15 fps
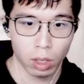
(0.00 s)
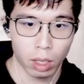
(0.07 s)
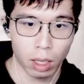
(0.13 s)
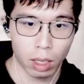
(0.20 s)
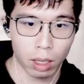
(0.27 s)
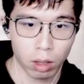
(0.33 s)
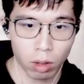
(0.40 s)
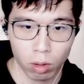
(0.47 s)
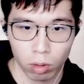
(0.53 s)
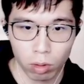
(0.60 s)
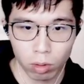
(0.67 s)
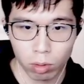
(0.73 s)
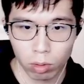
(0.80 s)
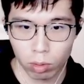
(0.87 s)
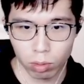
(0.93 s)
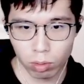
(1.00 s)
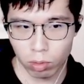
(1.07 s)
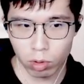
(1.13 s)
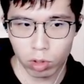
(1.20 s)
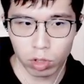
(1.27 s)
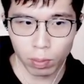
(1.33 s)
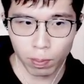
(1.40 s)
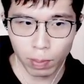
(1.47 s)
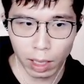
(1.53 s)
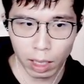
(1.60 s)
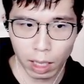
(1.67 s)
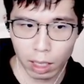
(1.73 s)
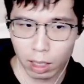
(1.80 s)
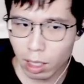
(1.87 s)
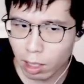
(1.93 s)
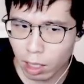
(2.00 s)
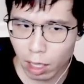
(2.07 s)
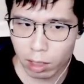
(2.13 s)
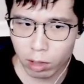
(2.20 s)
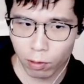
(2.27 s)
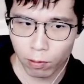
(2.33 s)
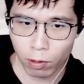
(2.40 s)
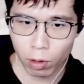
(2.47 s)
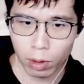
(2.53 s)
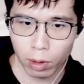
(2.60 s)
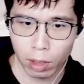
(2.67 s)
And so you should play Atari at the third